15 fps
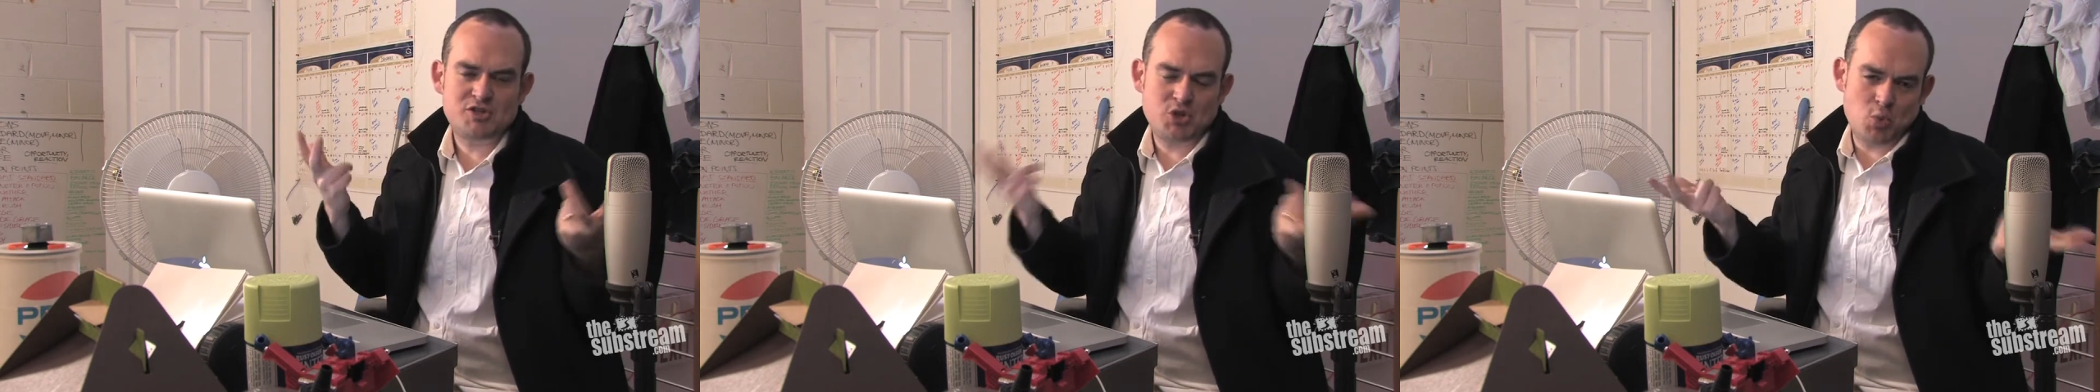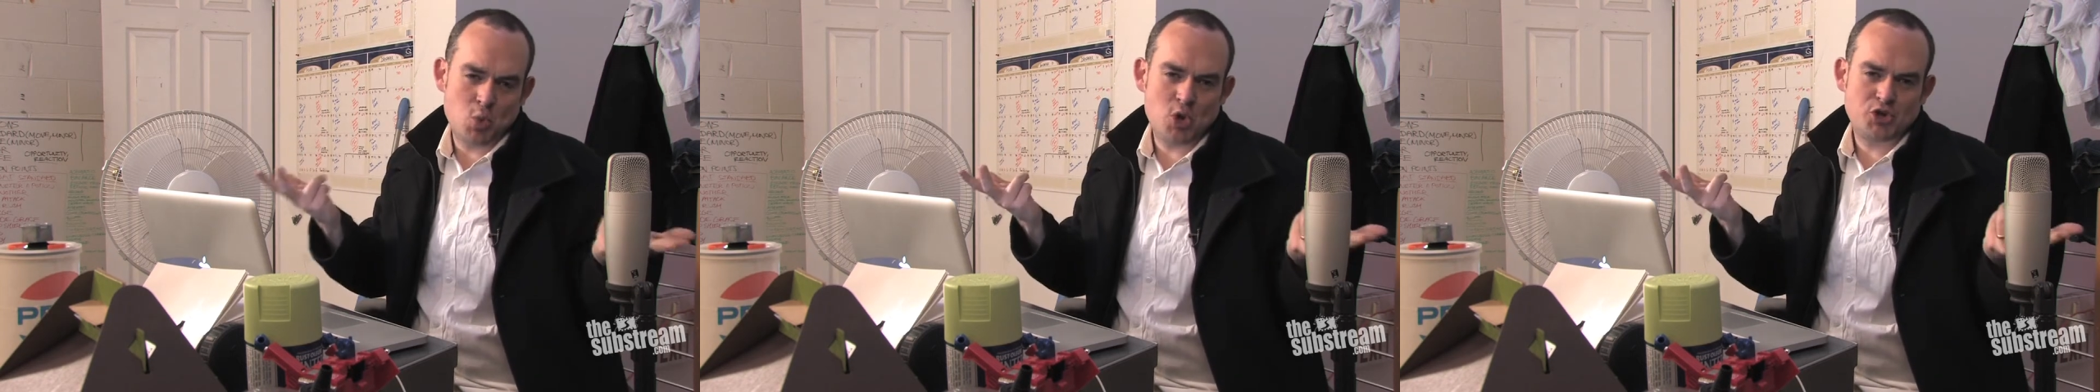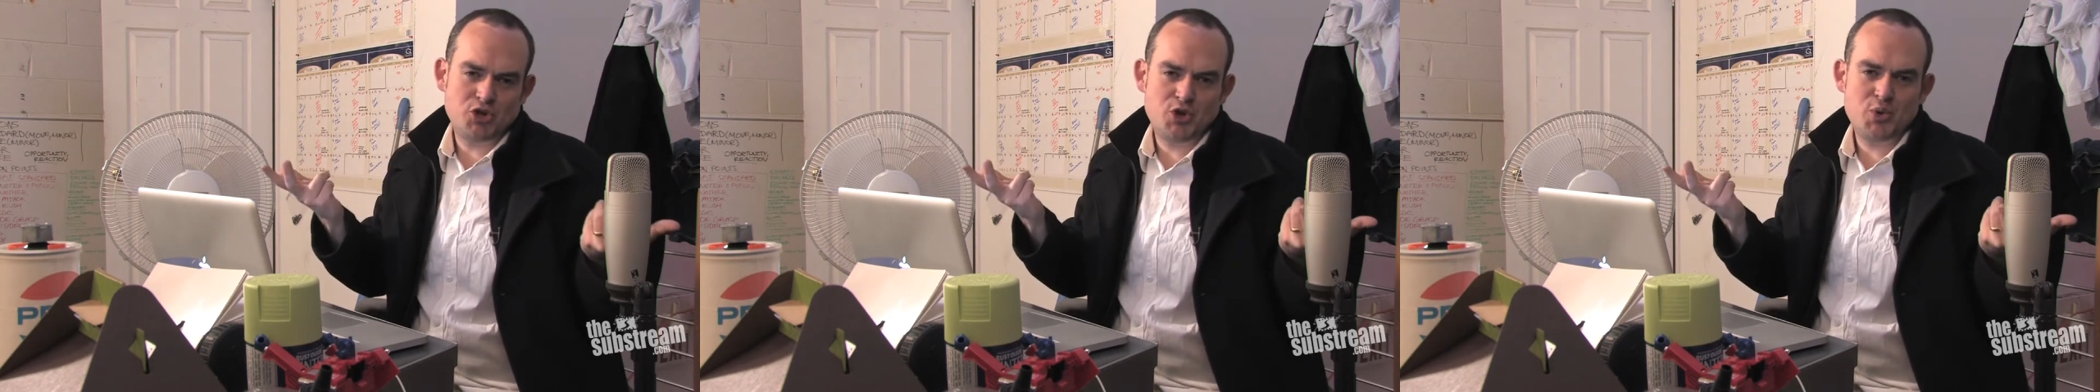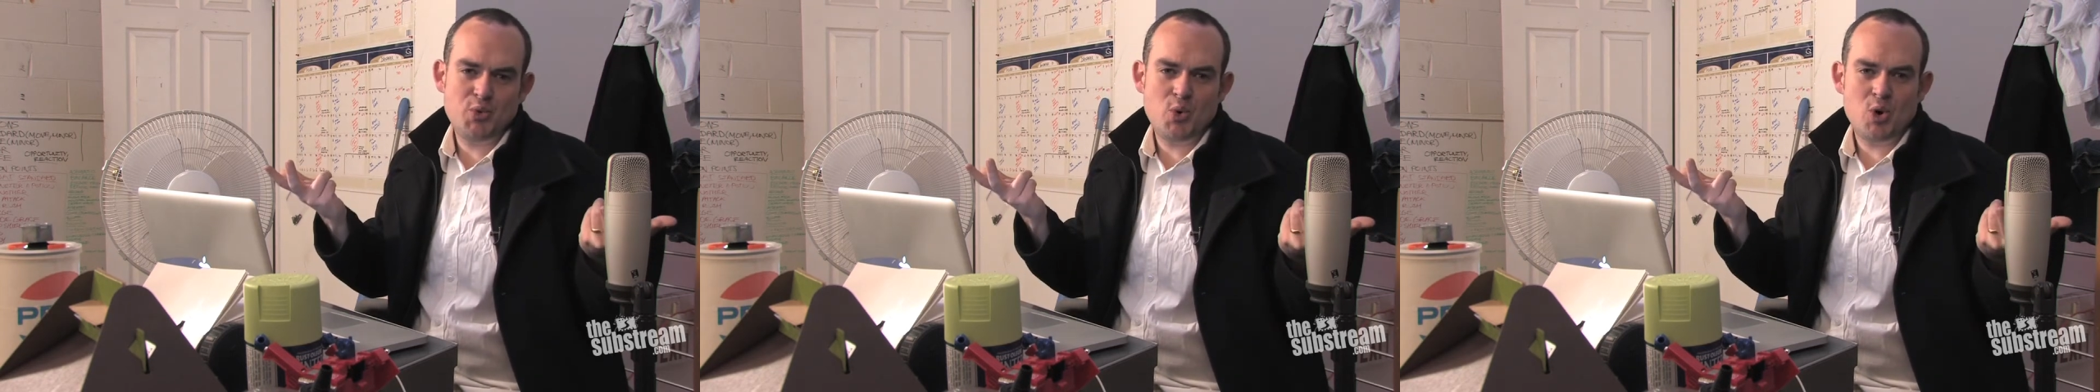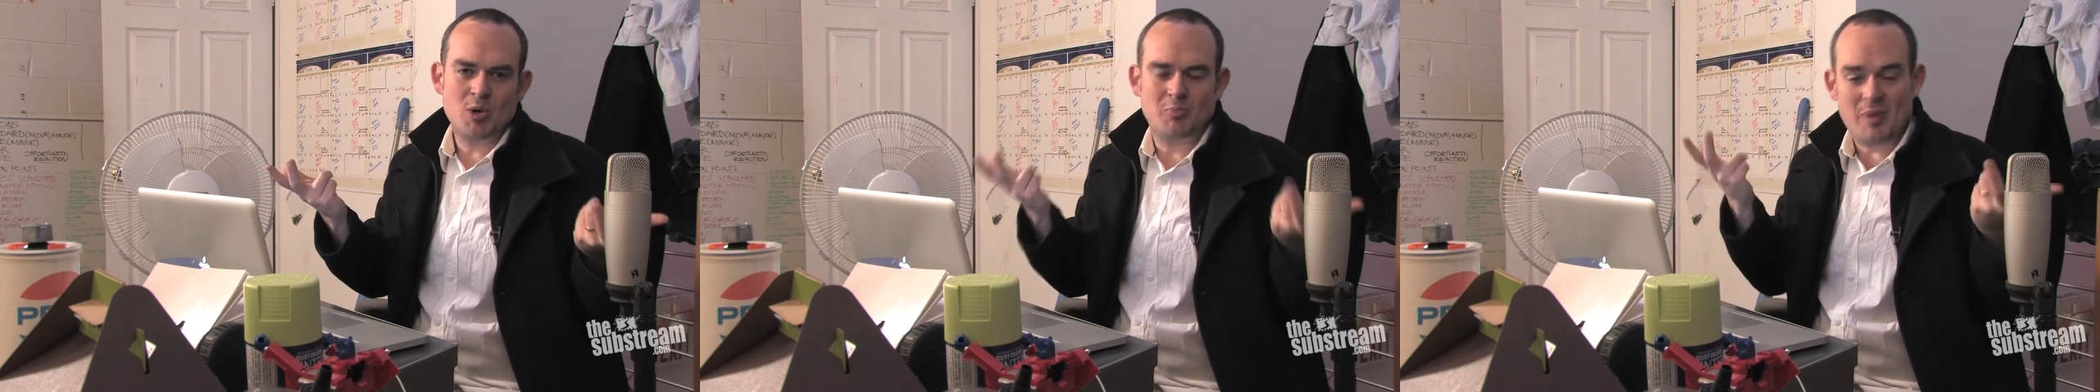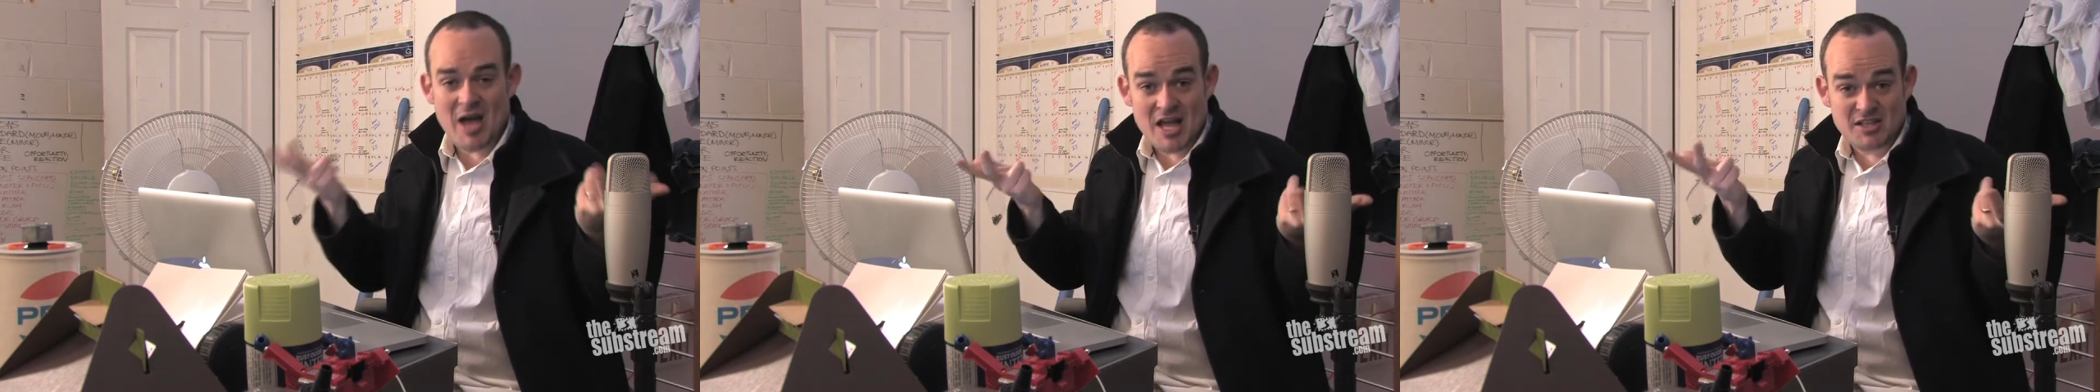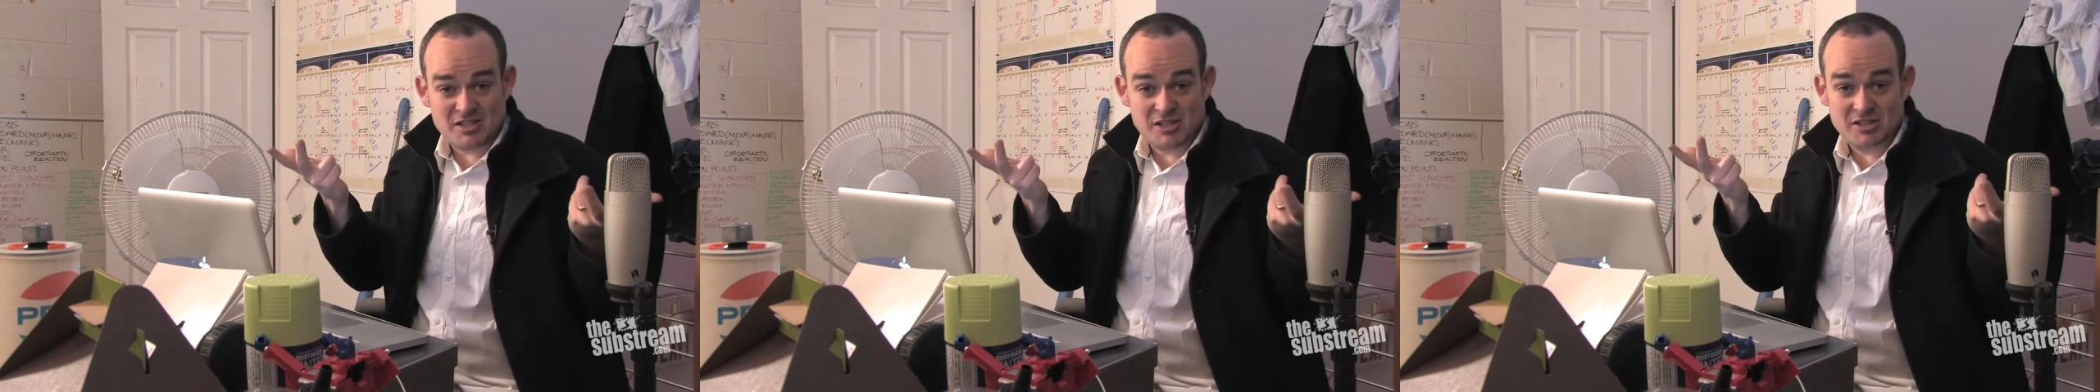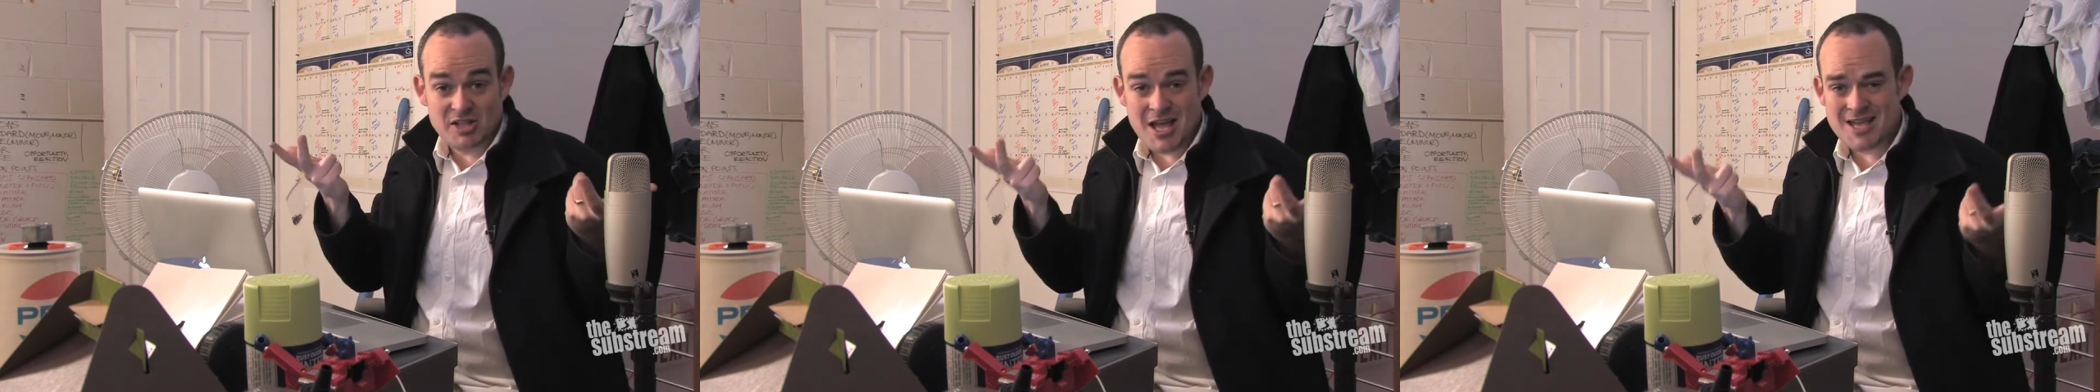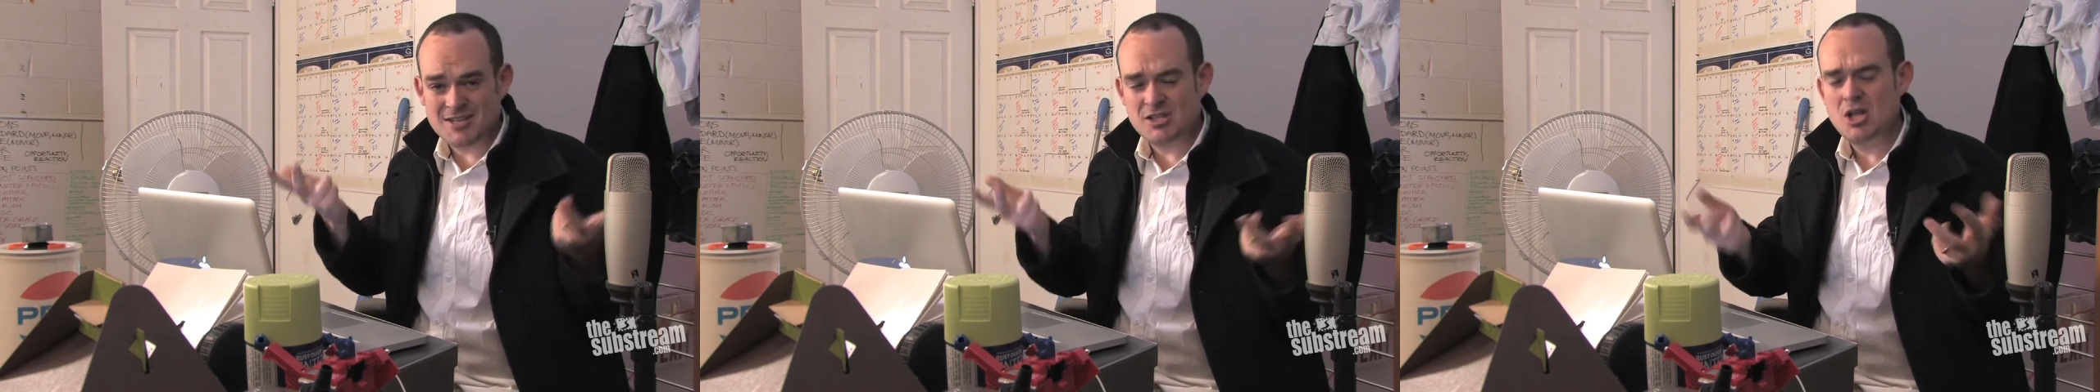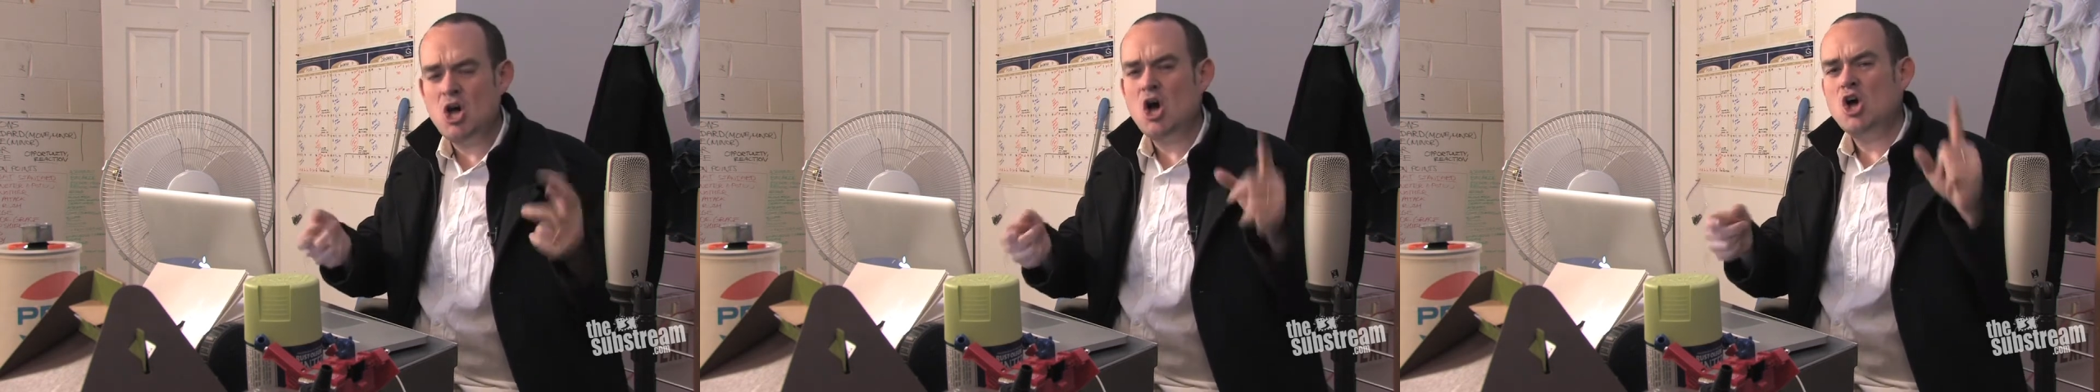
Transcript: that won the award passed the test,